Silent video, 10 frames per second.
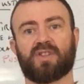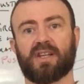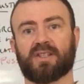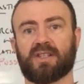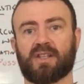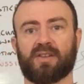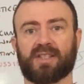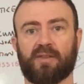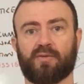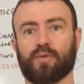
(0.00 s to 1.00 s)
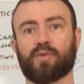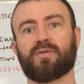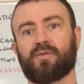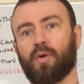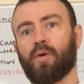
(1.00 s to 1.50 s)
of justice are a set of rules
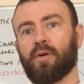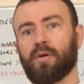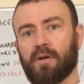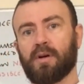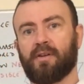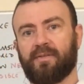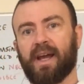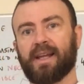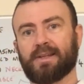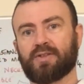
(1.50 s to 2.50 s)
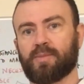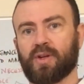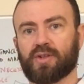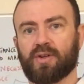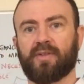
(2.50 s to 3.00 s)
for fair
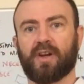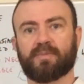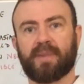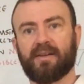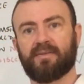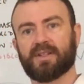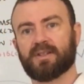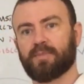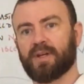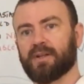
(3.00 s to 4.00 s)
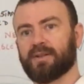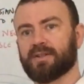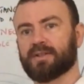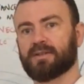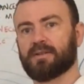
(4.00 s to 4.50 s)
distribution of those benefits and
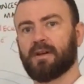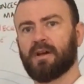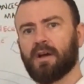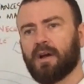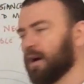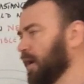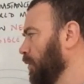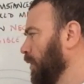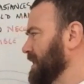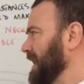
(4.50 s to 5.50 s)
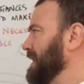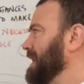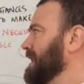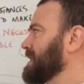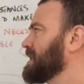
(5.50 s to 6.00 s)
burdens. Why is that
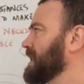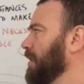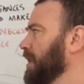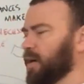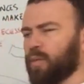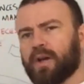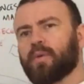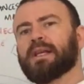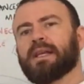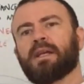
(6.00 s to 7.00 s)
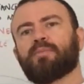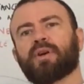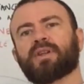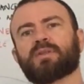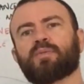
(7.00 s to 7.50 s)
necessary though? Why do we need
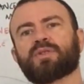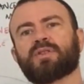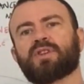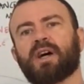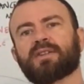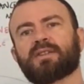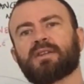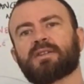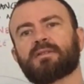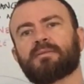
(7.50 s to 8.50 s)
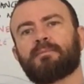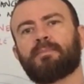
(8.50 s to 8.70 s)
principles of justice?